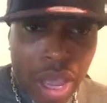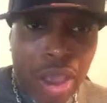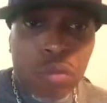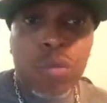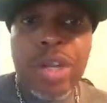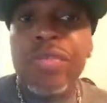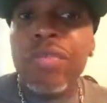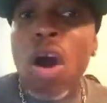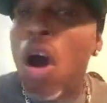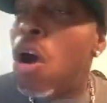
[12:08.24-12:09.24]
and we
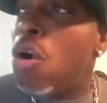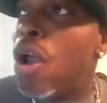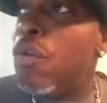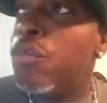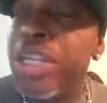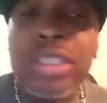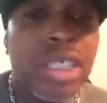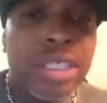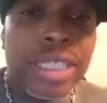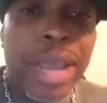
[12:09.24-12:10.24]

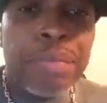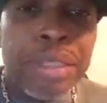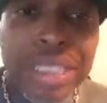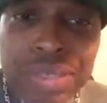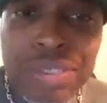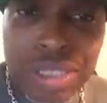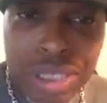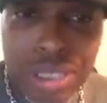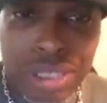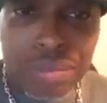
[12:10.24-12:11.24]
took that belief
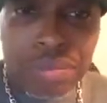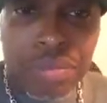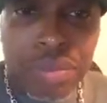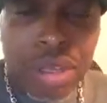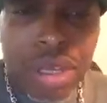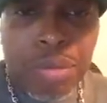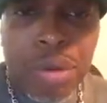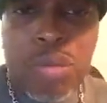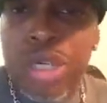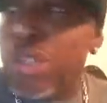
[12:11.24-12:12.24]
system.
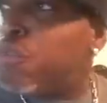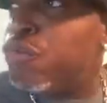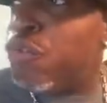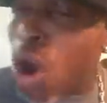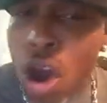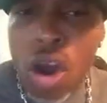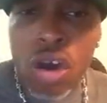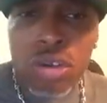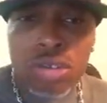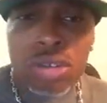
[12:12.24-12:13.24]
But when you
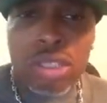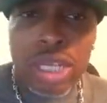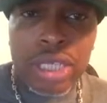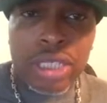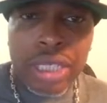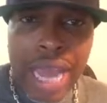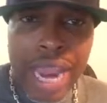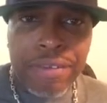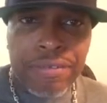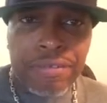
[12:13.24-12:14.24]
fail in
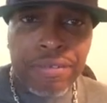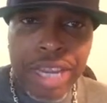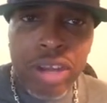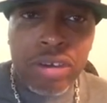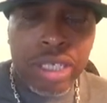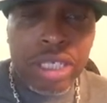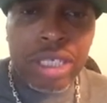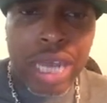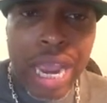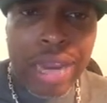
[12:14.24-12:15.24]

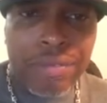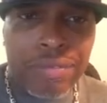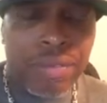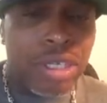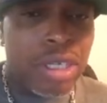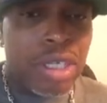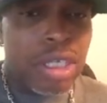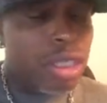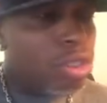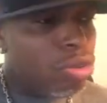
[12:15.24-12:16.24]
life,
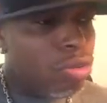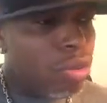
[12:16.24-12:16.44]
you